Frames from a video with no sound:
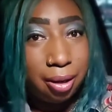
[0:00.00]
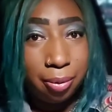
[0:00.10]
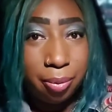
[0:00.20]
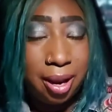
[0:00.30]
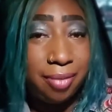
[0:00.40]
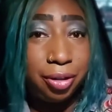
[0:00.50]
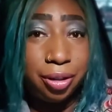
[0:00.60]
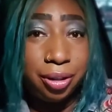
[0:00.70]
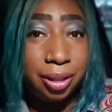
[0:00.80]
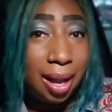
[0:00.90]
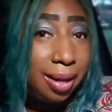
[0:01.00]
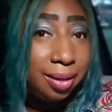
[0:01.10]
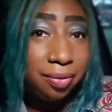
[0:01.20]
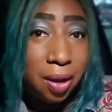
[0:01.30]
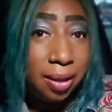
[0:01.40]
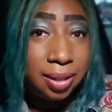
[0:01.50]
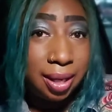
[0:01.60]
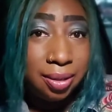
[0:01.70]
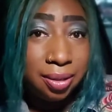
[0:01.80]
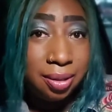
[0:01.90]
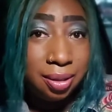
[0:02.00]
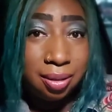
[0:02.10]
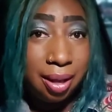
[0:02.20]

whatever kind of nonsense